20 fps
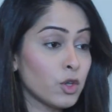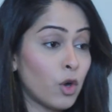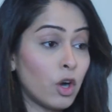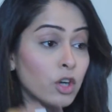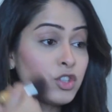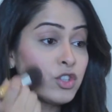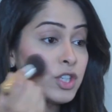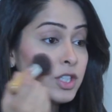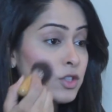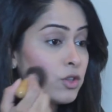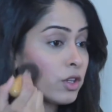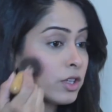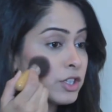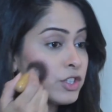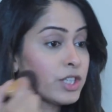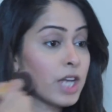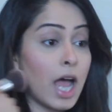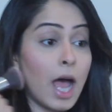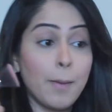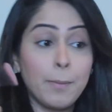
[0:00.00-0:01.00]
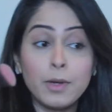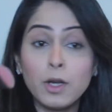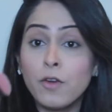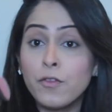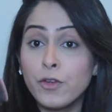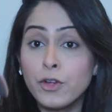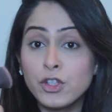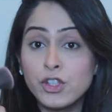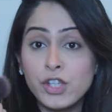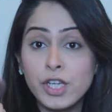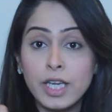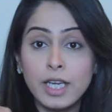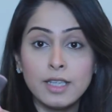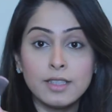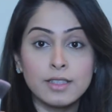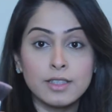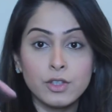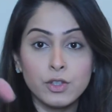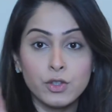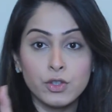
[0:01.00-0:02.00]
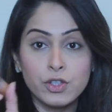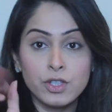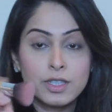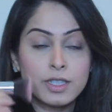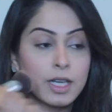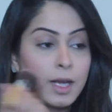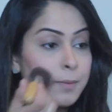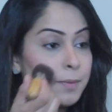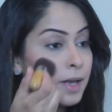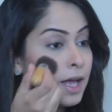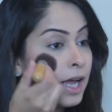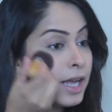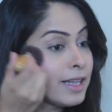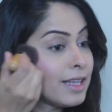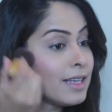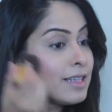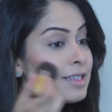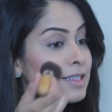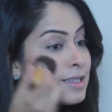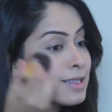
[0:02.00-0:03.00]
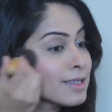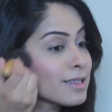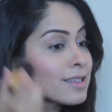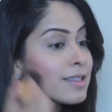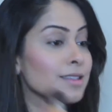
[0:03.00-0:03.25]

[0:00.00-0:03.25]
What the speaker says: on the apple of your cheeks, you're just gonna apply this.